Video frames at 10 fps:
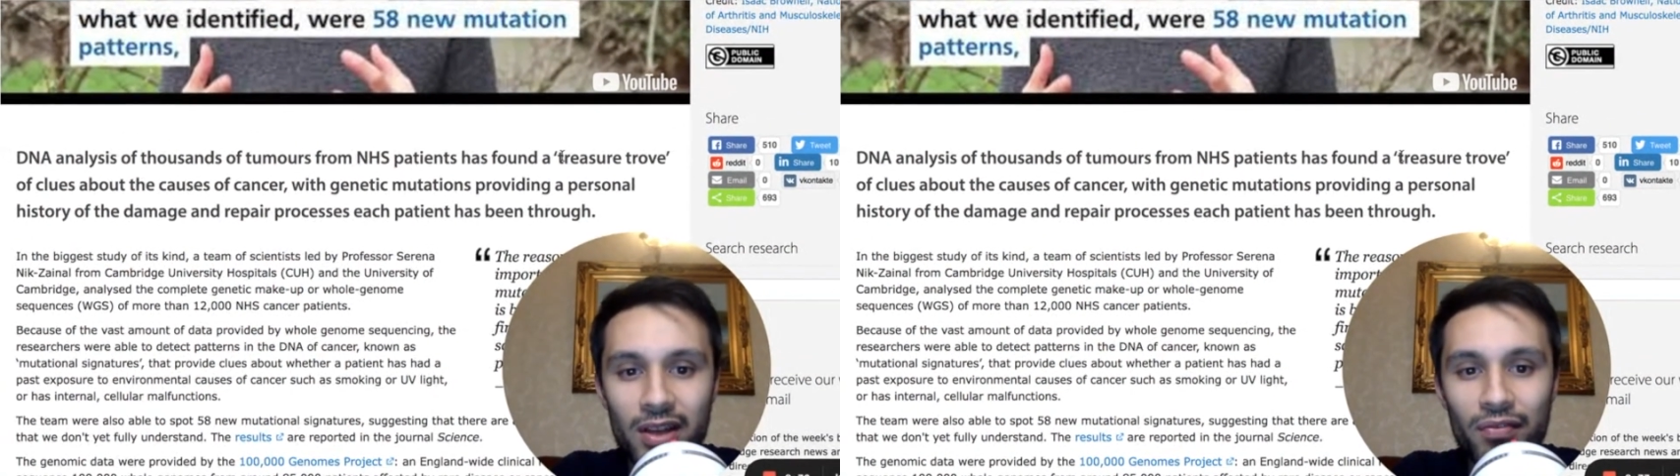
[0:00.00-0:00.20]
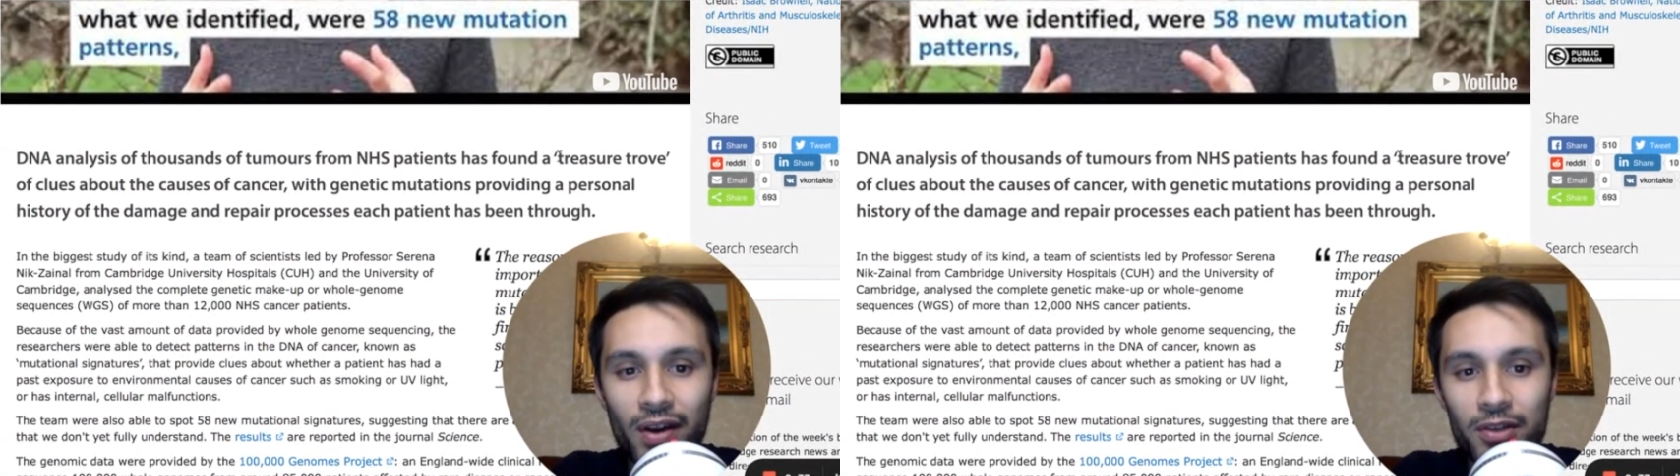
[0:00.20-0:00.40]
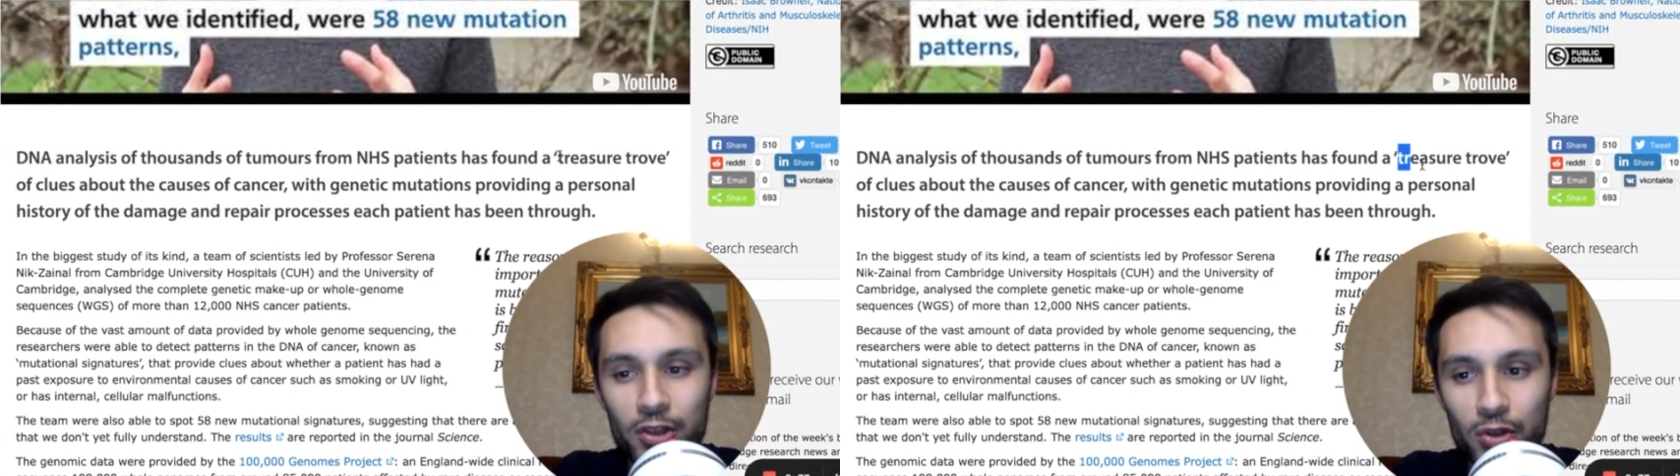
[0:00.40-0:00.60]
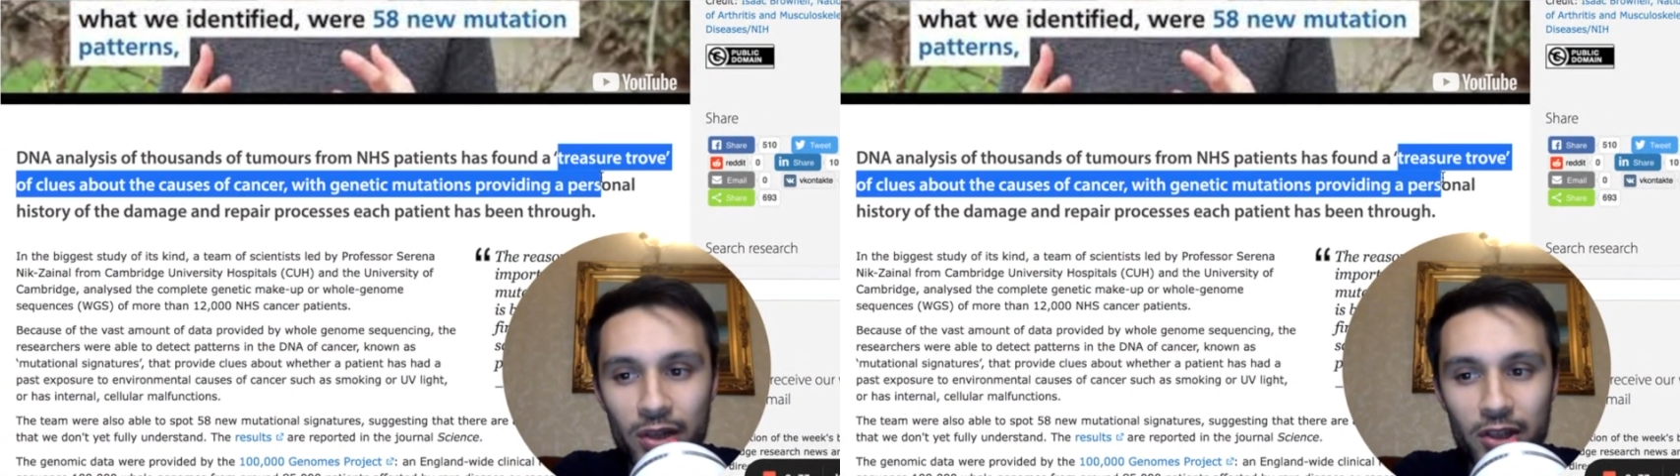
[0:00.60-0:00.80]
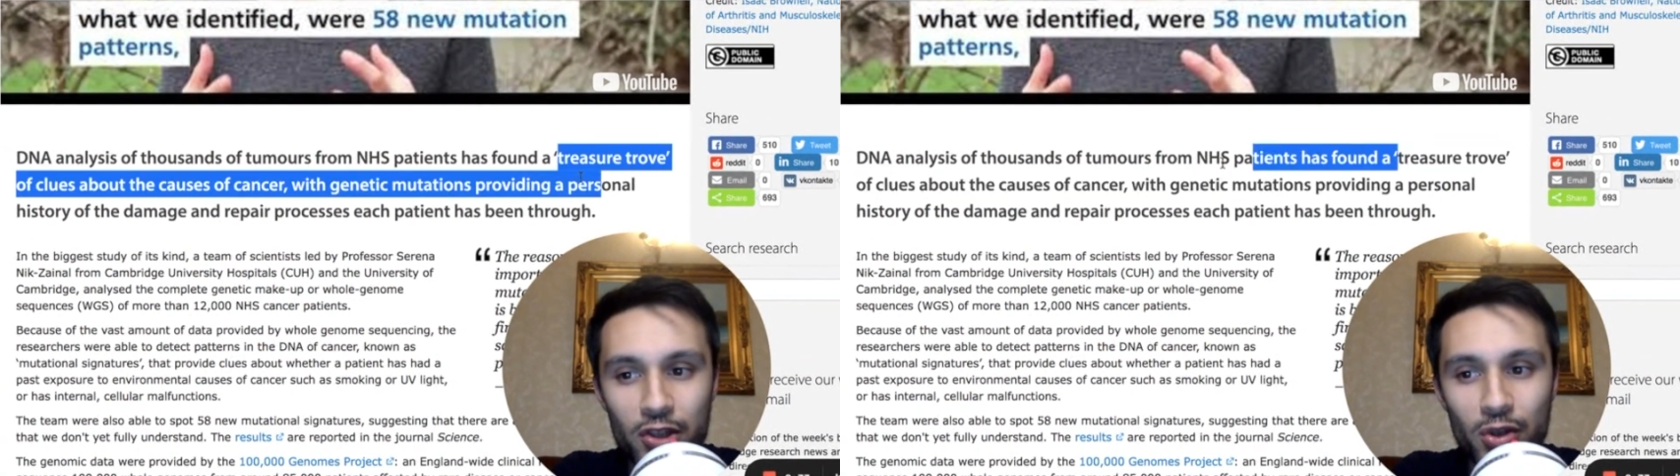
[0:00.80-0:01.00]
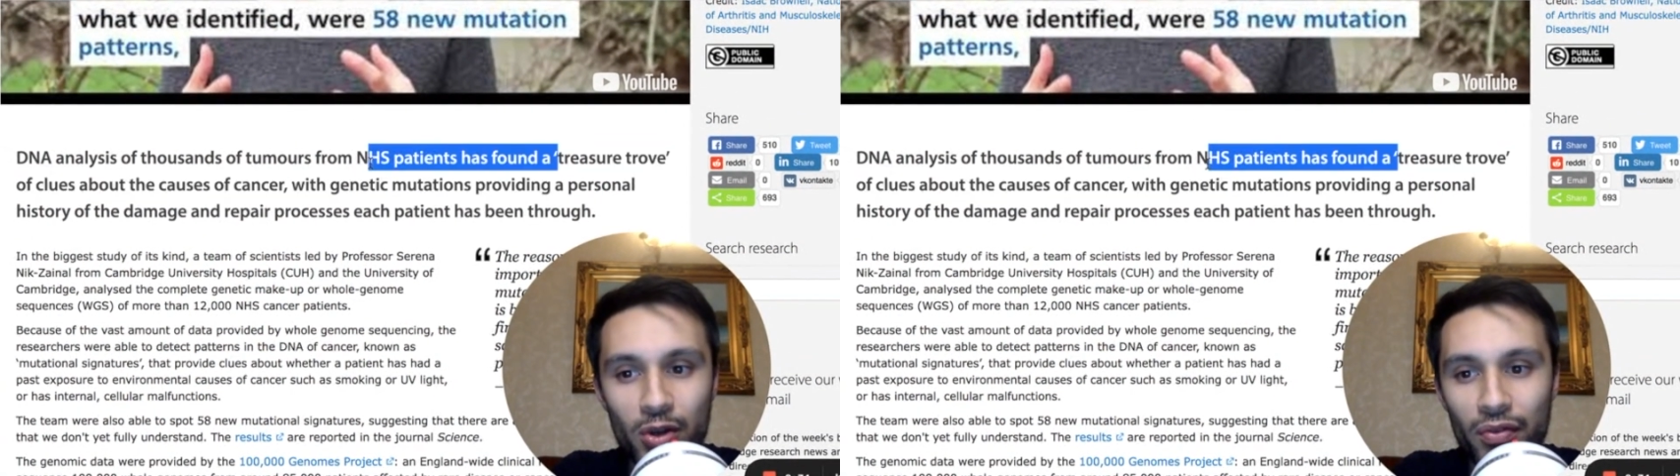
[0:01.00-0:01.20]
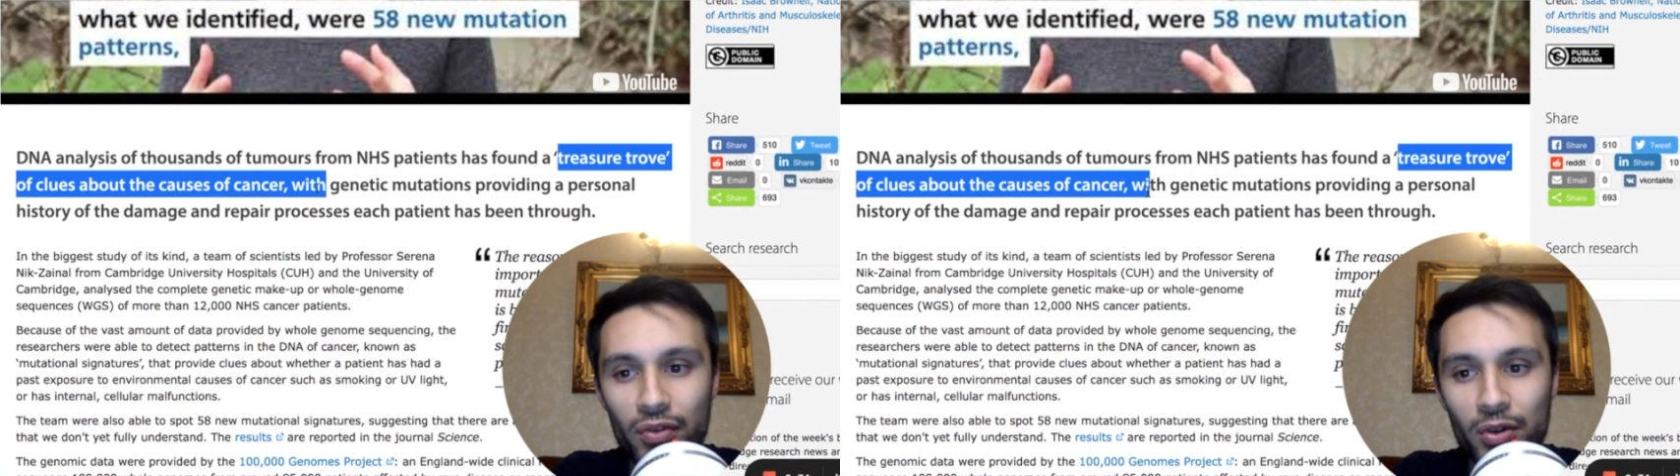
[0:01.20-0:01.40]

they found a treasure trove of